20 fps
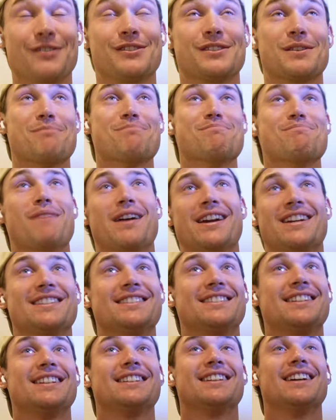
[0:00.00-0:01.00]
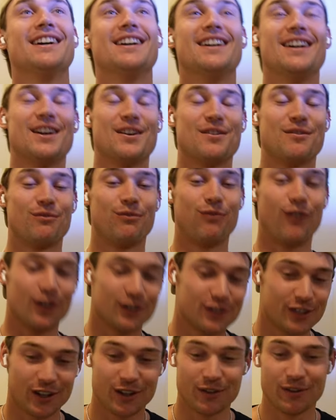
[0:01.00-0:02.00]
It was amazing.
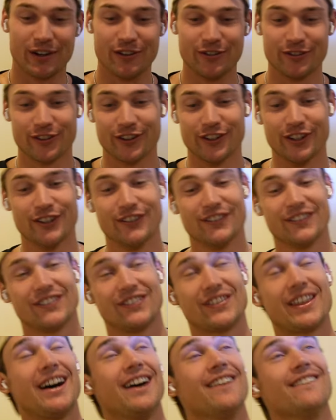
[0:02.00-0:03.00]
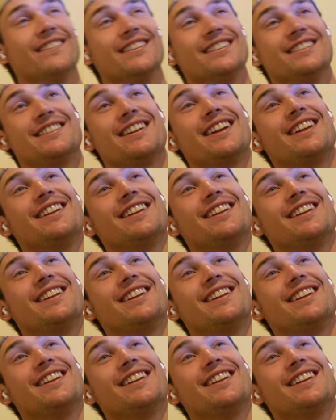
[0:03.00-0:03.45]
Watched the whole way through. That was